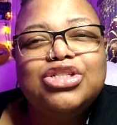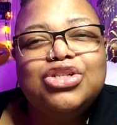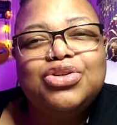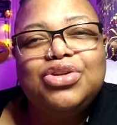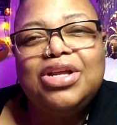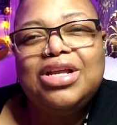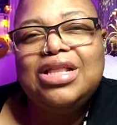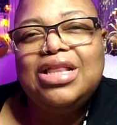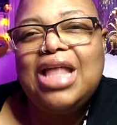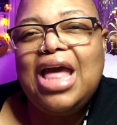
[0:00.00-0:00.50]

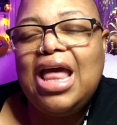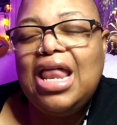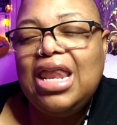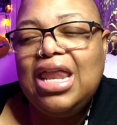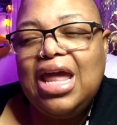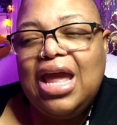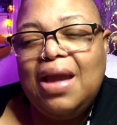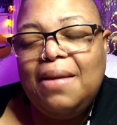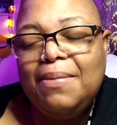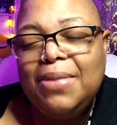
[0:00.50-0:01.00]
So then
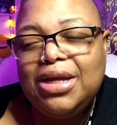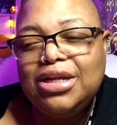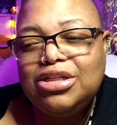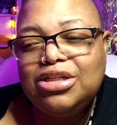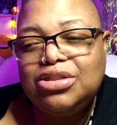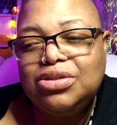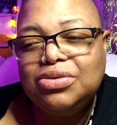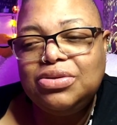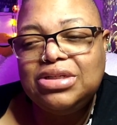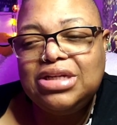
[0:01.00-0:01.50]
that led me
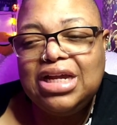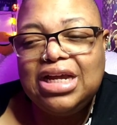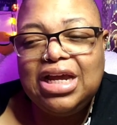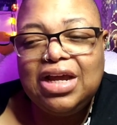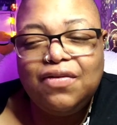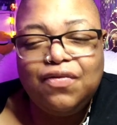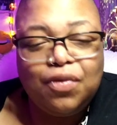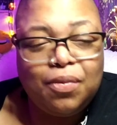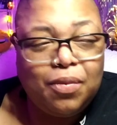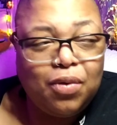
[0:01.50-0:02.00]
to
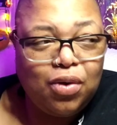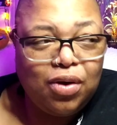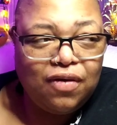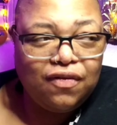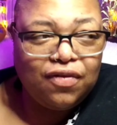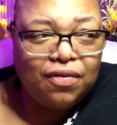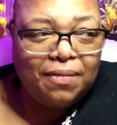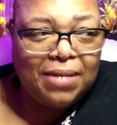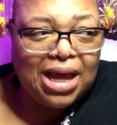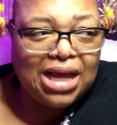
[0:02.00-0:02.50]
dig for more
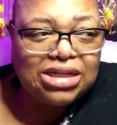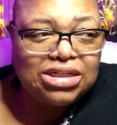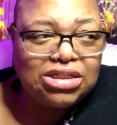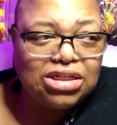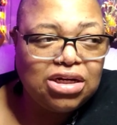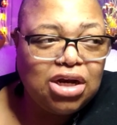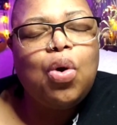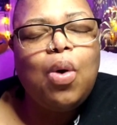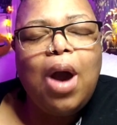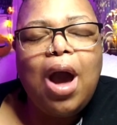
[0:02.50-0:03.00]

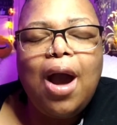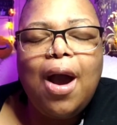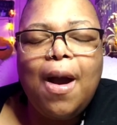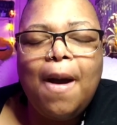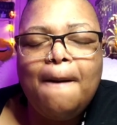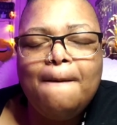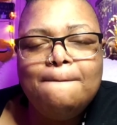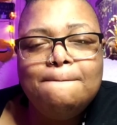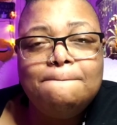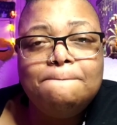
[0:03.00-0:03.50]
information.
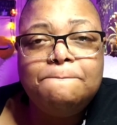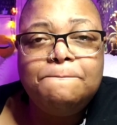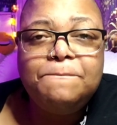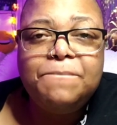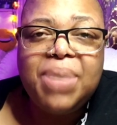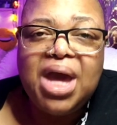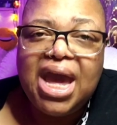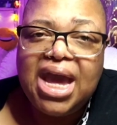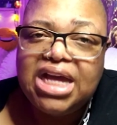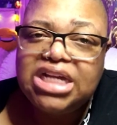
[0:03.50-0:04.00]

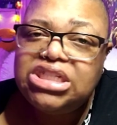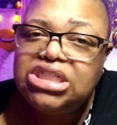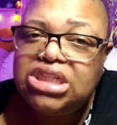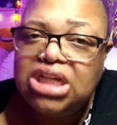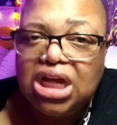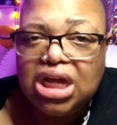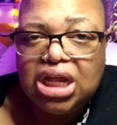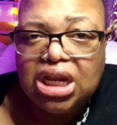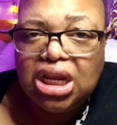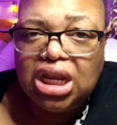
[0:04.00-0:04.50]

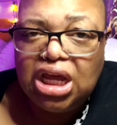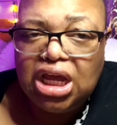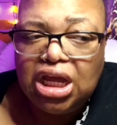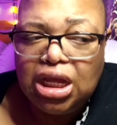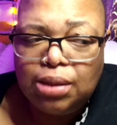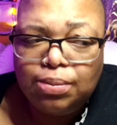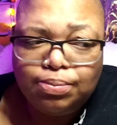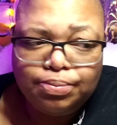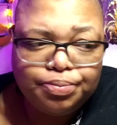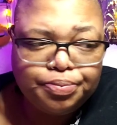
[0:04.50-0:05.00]

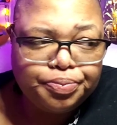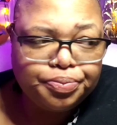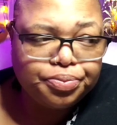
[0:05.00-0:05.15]
Basically,